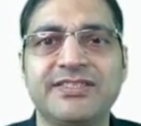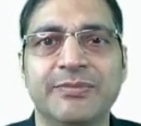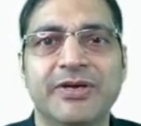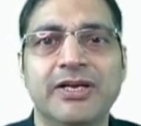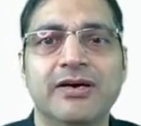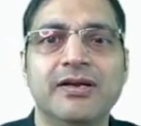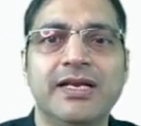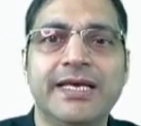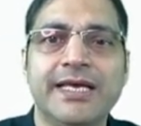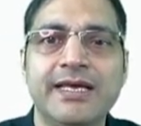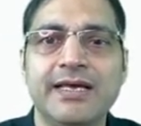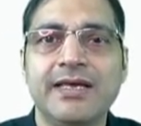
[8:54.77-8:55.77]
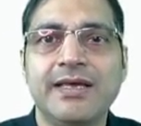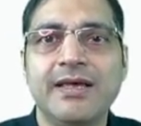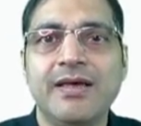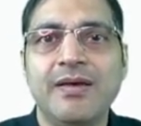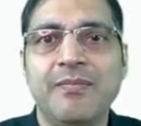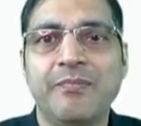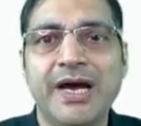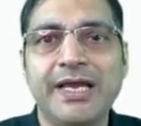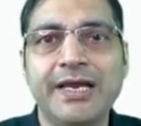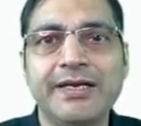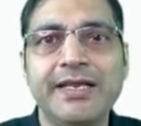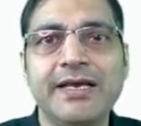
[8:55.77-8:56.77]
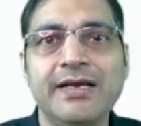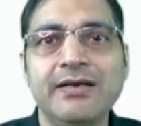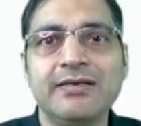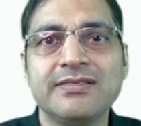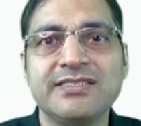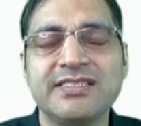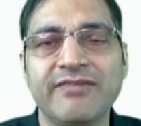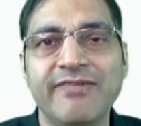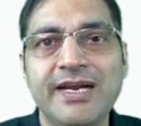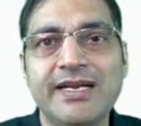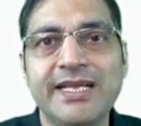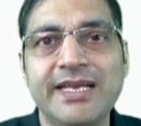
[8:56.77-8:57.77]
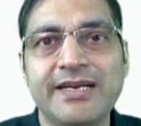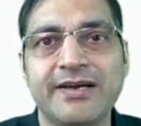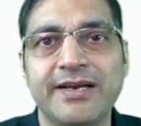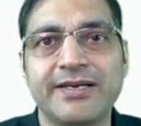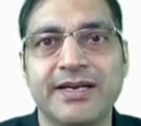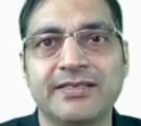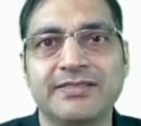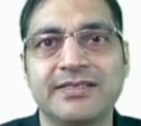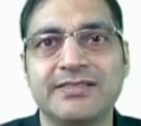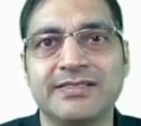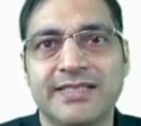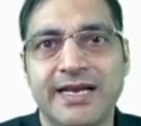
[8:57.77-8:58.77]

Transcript: Similarly, by getting 17 correct answers,